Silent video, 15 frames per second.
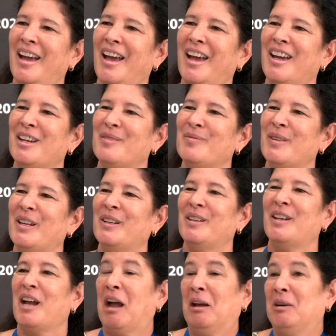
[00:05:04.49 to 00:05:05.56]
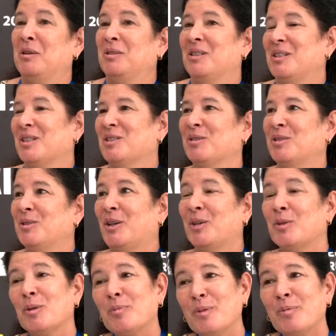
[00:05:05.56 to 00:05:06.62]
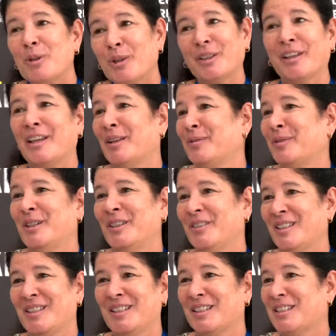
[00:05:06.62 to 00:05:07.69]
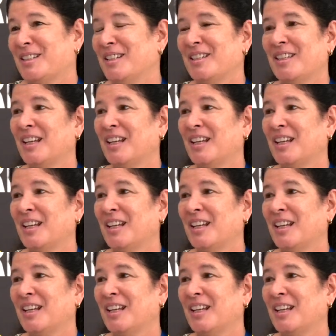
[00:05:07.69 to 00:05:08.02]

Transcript: Um, and I know this is, you know, I grew up in Berkeley, California in the 60s,